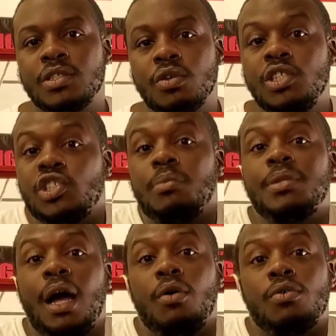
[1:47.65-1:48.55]
So he
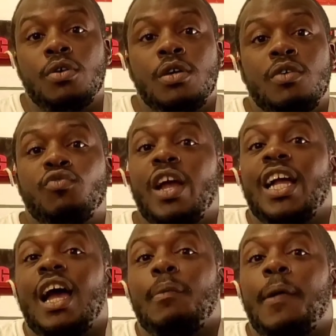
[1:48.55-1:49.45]
jumped out.
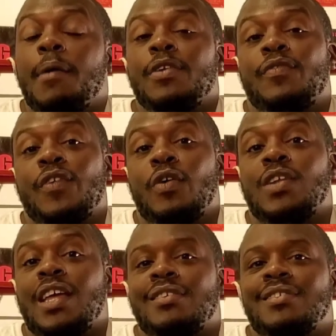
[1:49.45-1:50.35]
Redkach probably
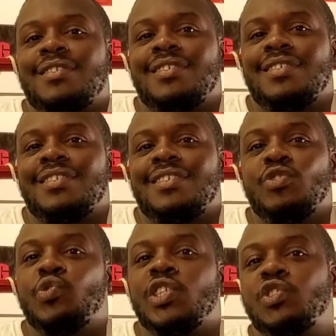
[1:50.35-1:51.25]
felt like
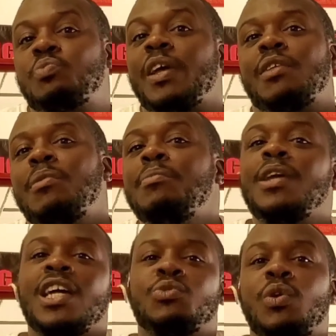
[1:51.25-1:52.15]
you disrespected me
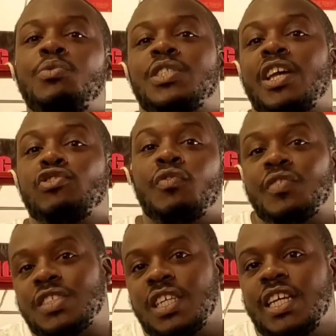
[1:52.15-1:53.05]
because we were
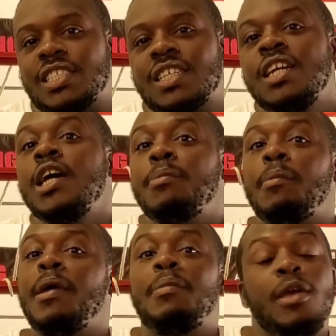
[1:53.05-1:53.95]
scheduled for 6.
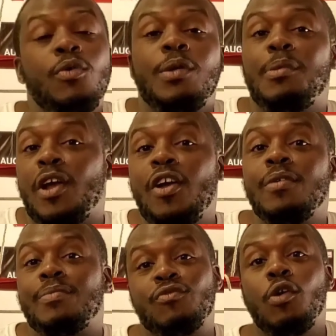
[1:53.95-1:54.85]
Or maybe he would have been
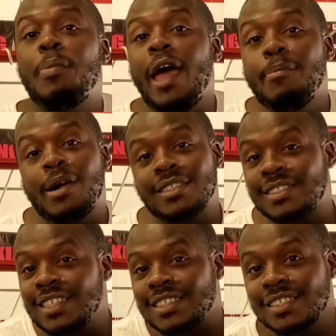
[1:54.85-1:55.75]
hurt real bad by
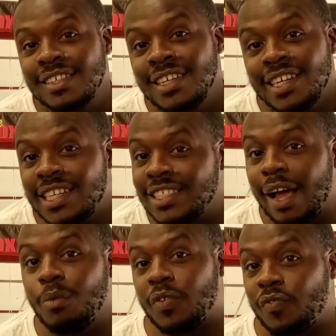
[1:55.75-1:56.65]
6. Because
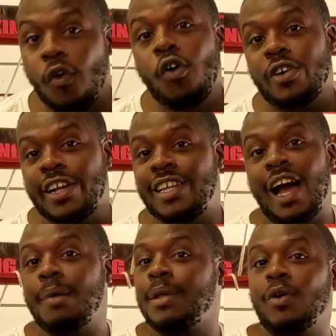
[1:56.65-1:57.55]
that was 4 that
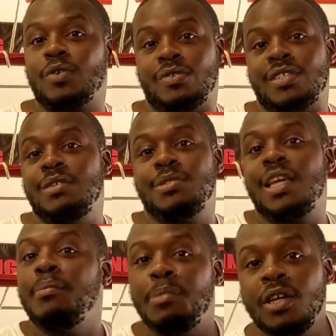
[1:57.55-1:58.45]
he hopped out on. He
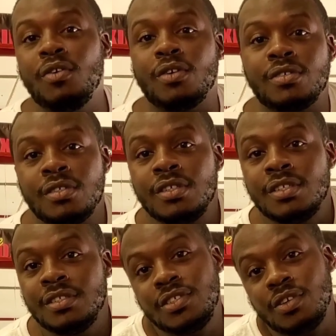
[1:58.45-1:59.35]
was getting beat on.
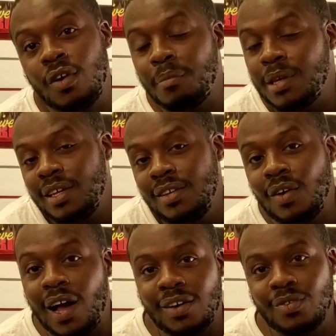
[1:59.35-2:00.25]
So I mean, you
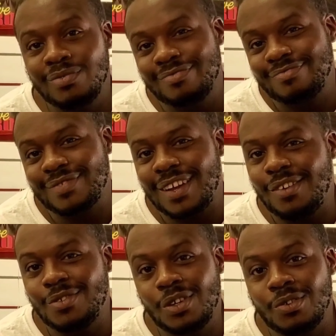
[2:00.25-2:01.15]
know, I
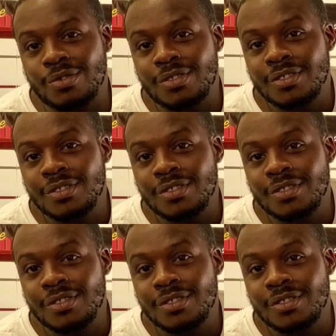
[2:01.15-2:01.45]
don't know.